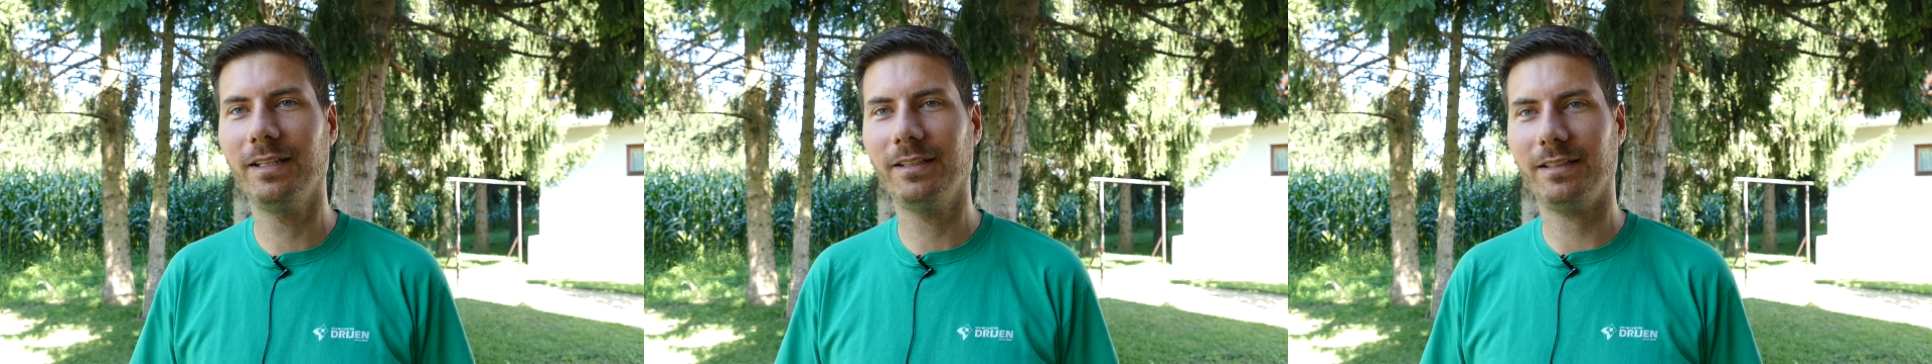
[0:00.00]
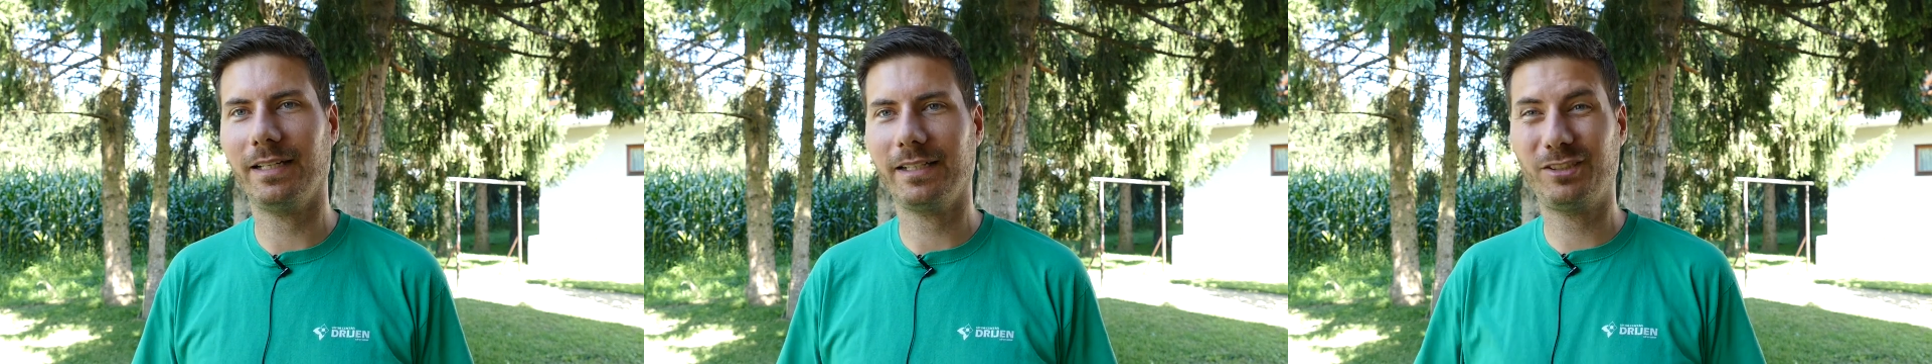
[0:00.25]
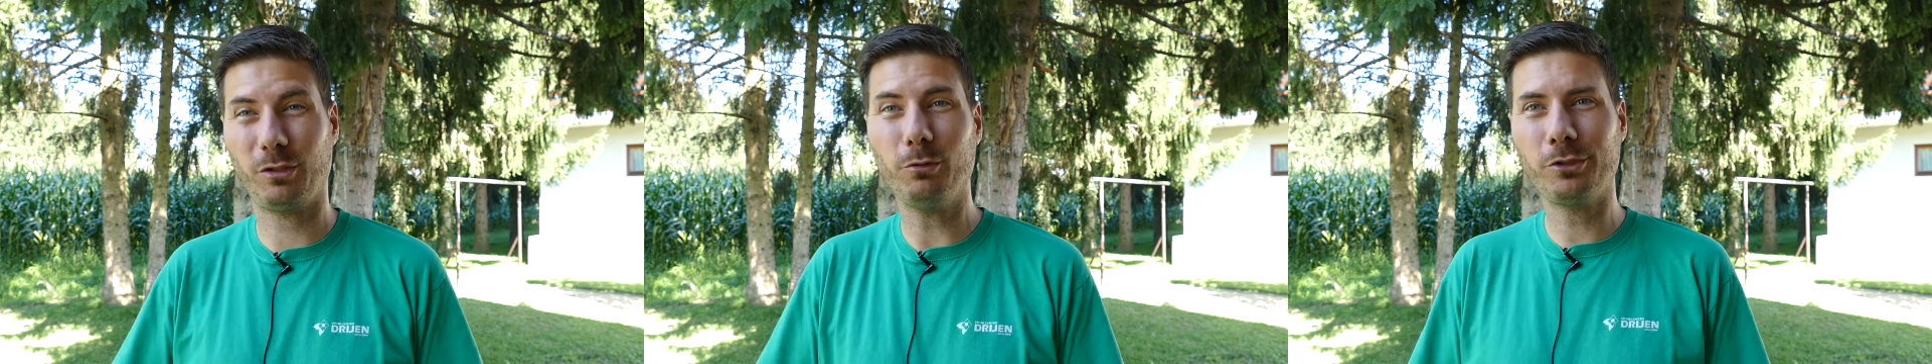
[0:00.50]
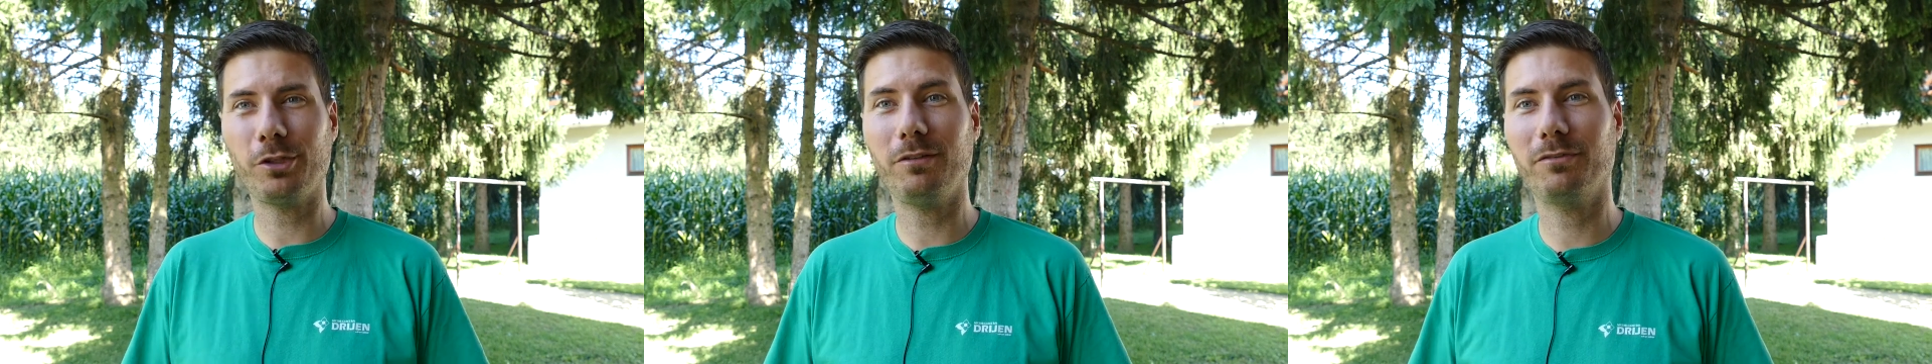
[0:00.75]
like,
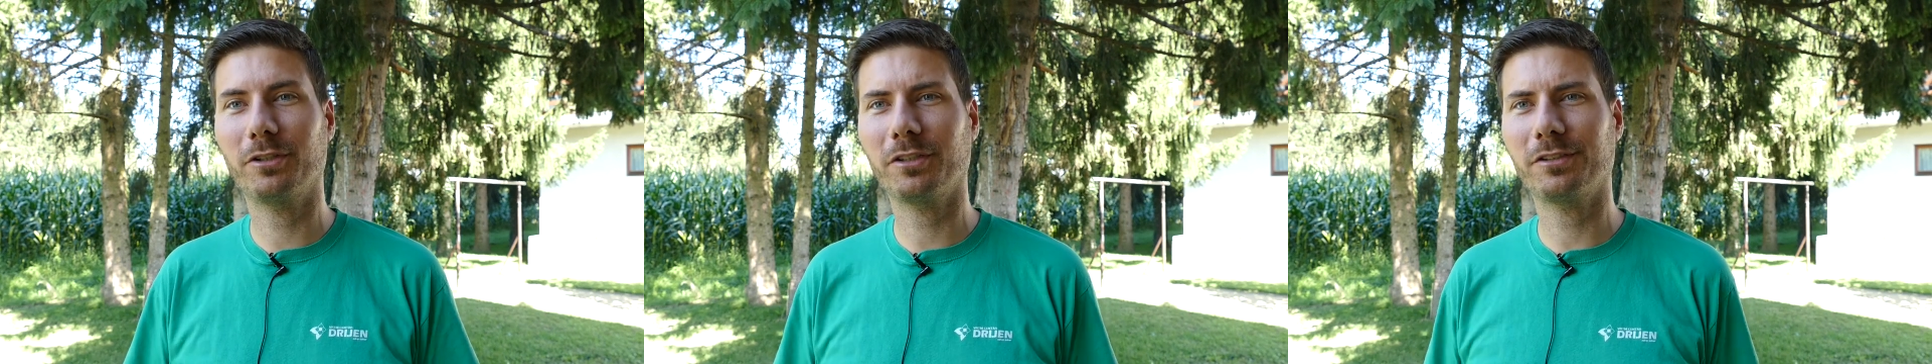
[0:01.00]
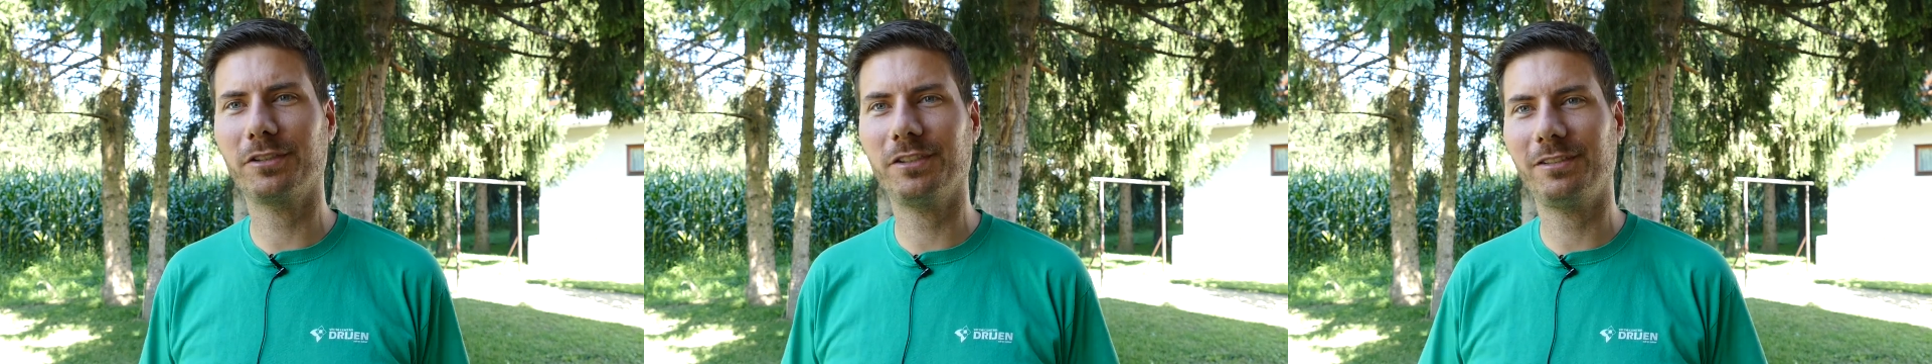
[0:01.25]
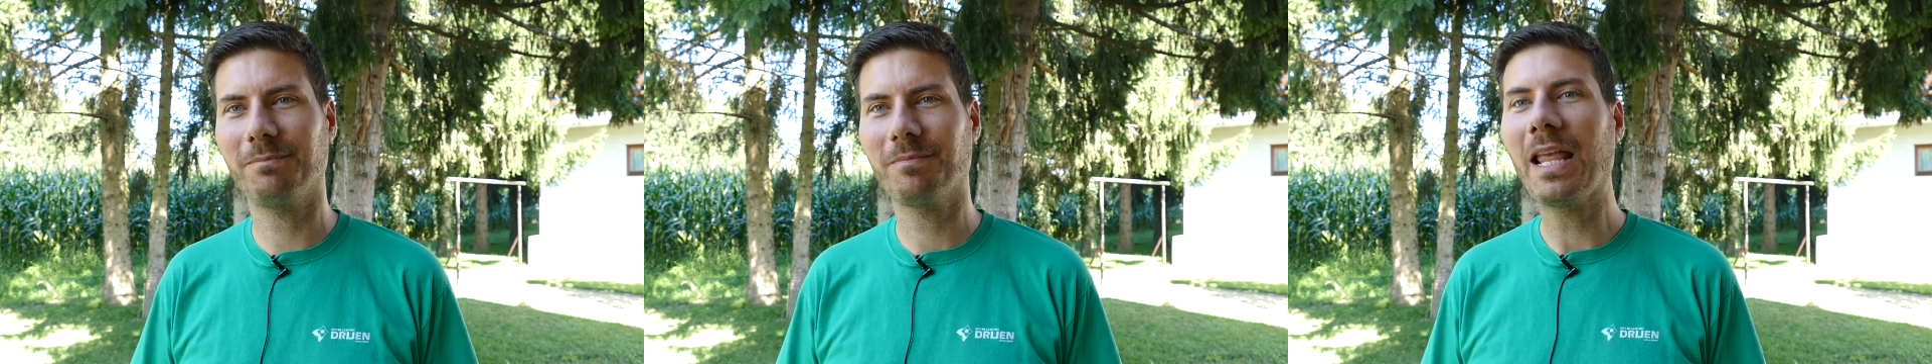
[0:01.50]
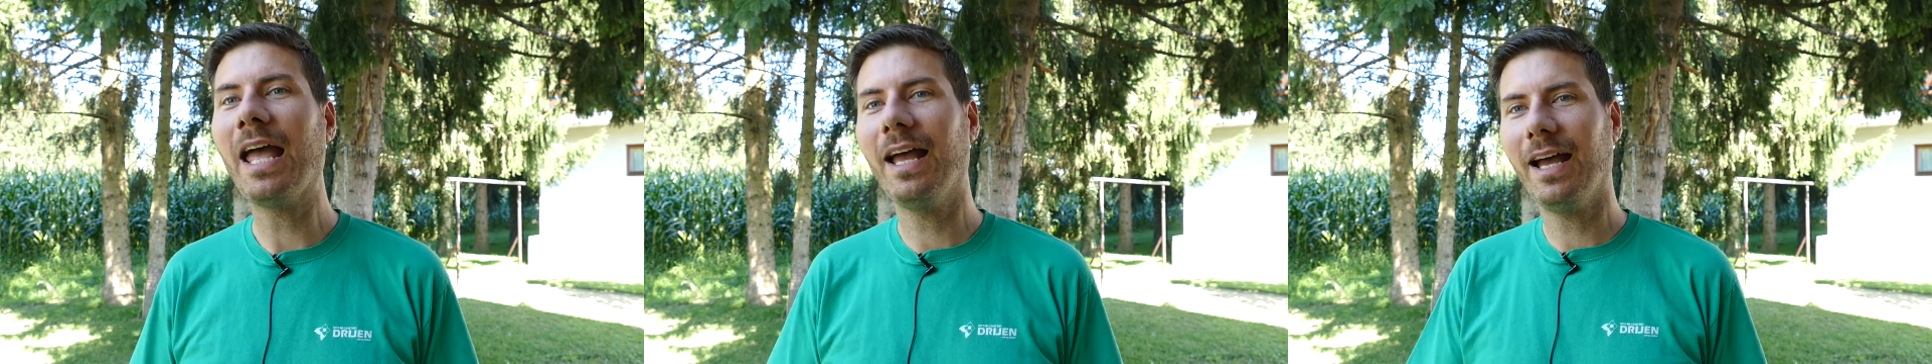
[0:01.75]
social workers,
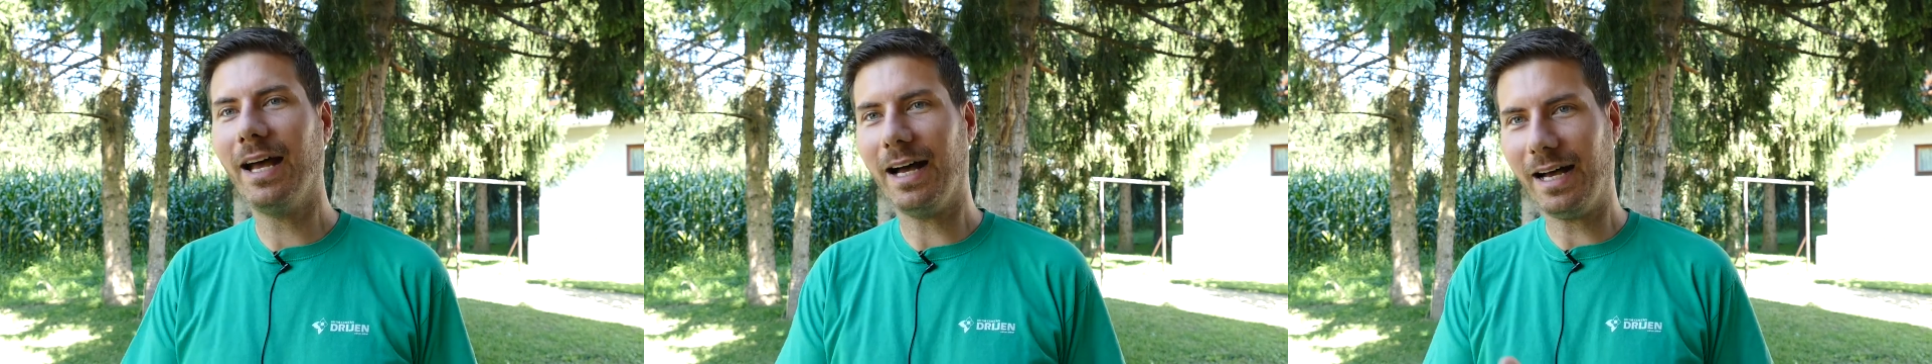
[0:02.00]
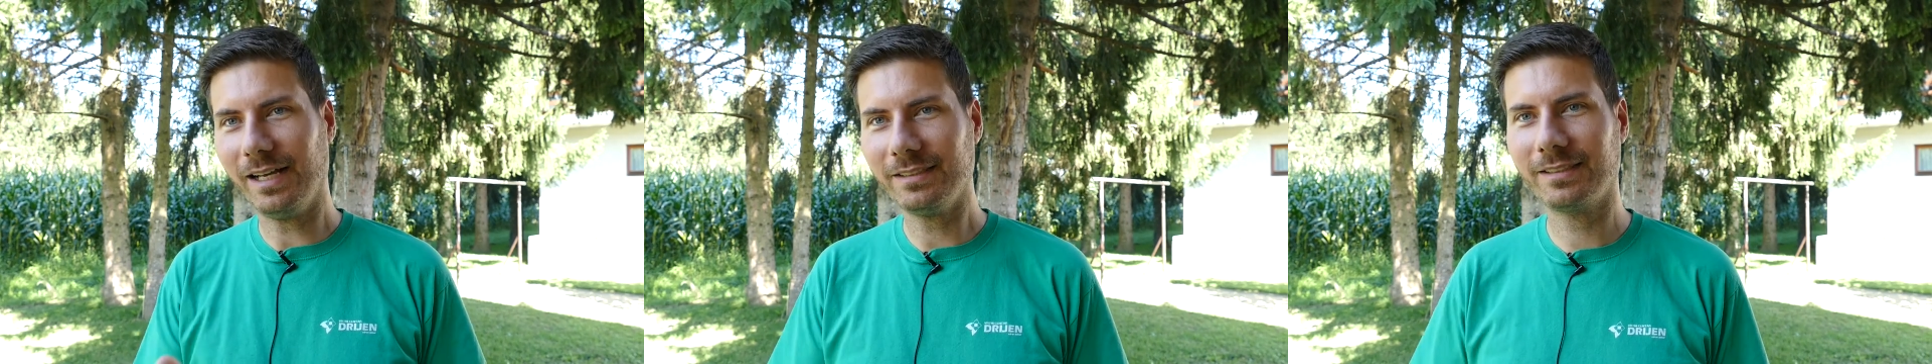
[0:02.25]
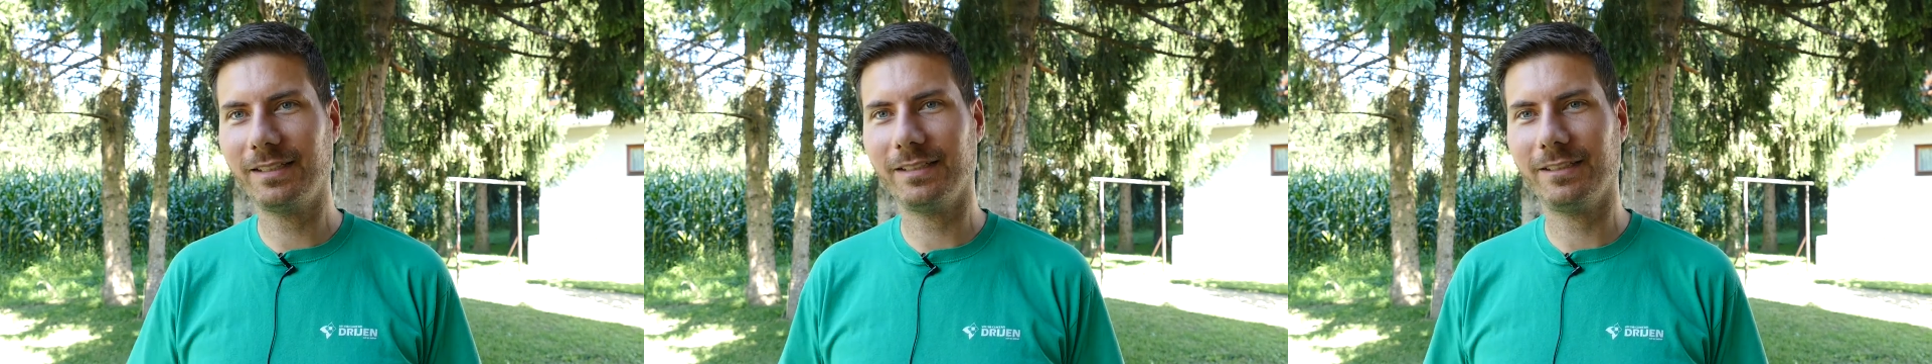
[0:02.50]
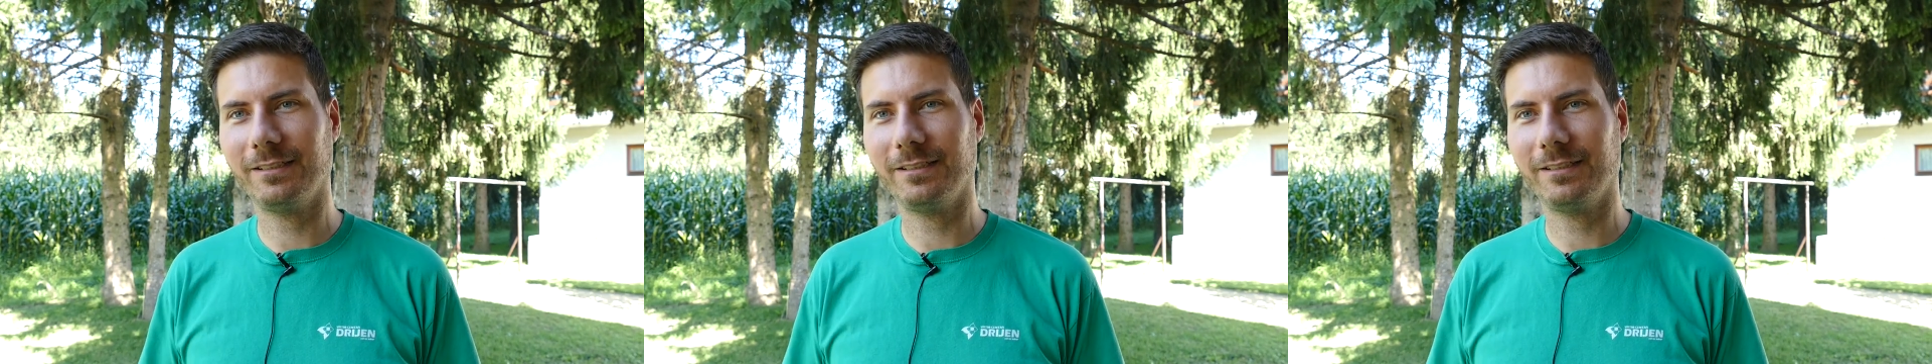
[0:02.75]
ask...